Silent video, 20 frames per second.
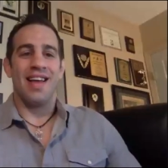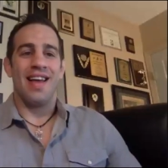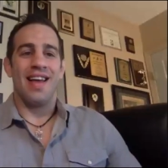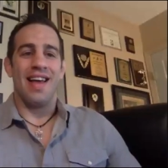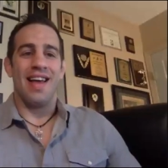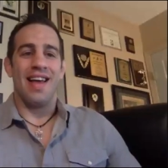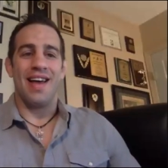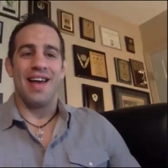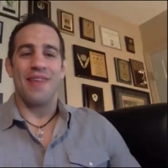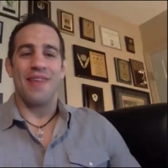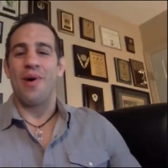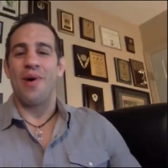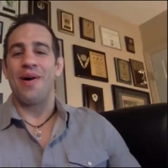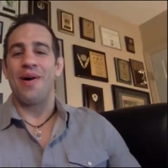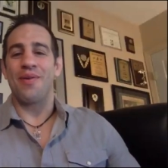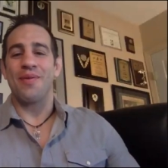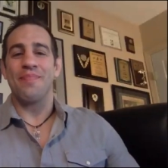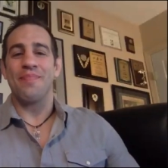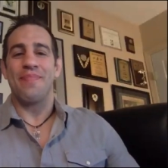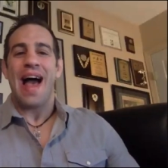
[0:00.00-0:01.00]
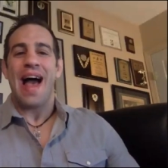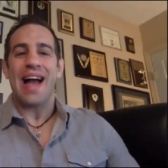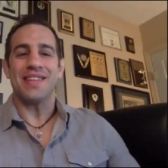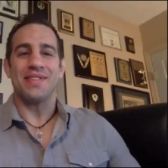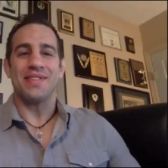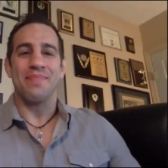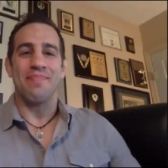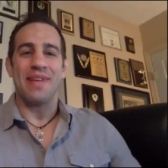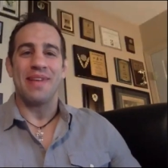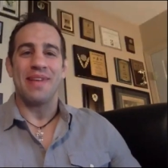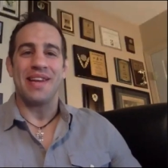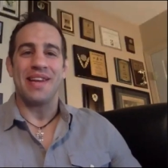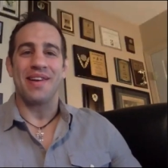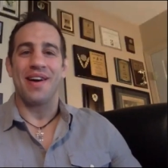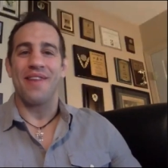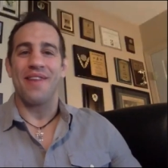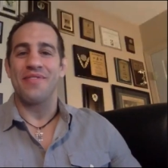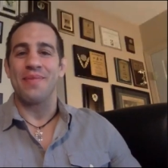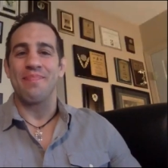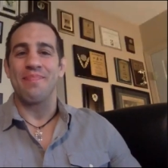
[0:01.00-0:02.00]
And welcome back to Meeting
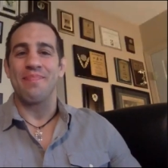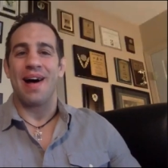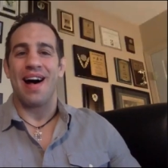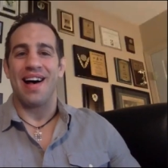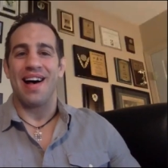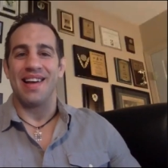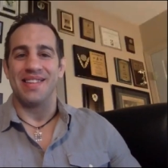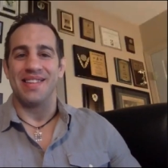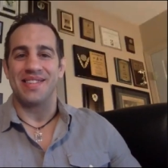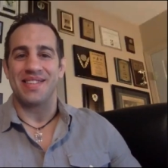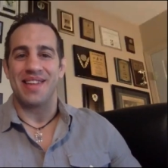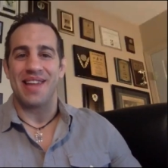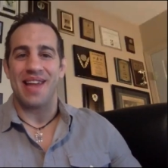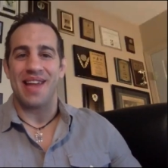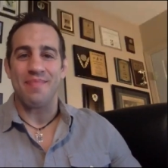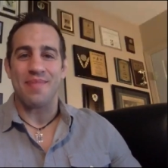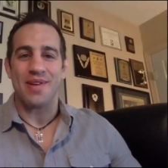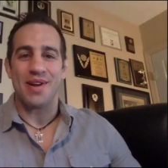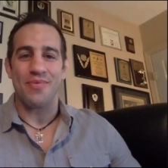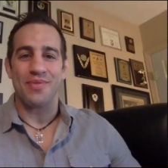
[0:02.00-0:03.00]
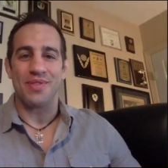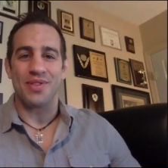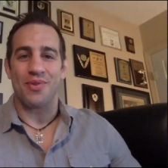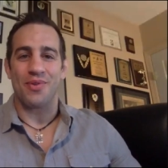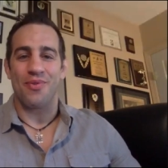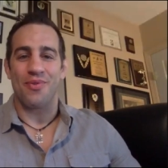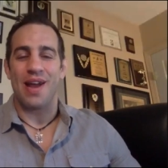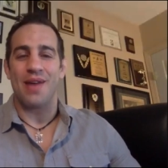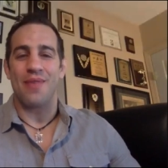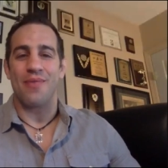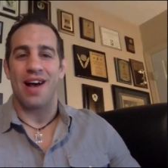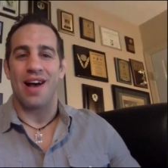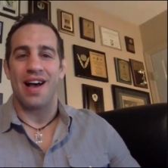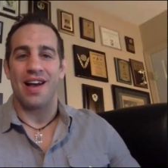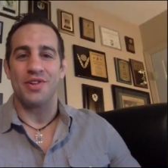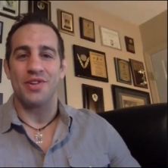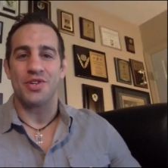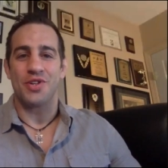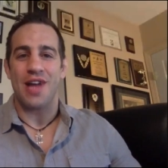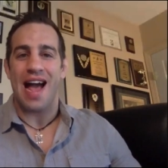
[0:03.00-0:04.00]
of the Minds. Today I'm here with the great
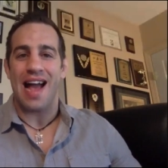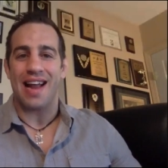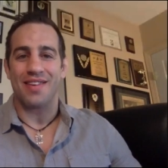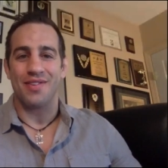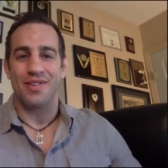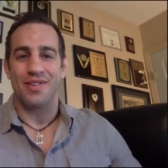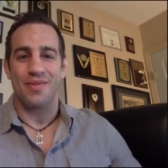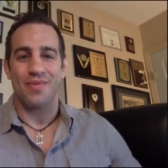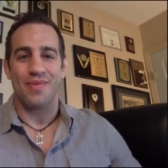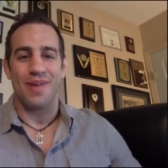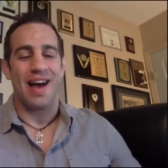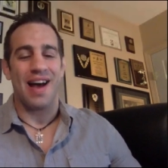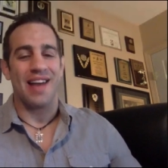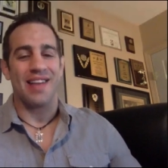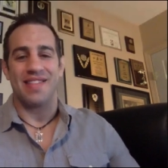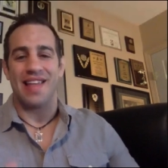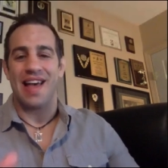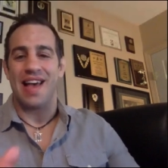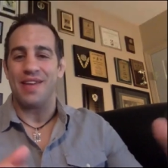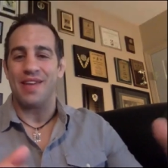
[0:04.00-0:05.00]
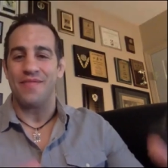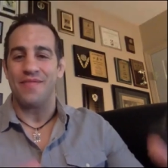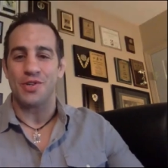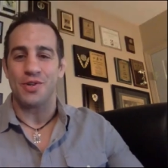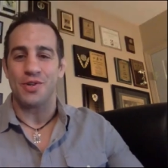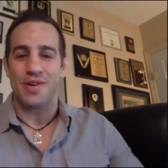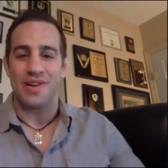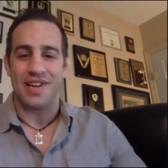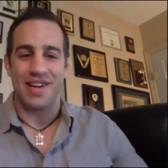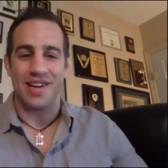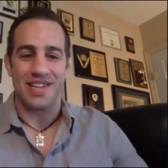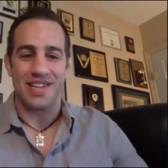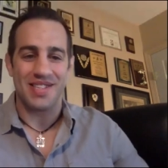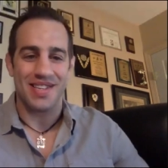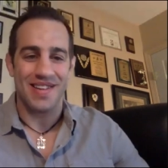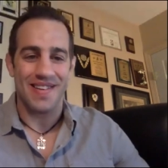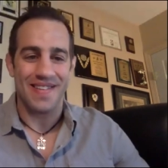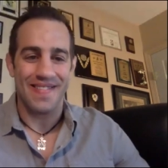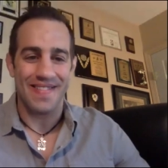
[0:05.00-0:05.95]
Ryan Schachtner. Ryan, thank you for joining us.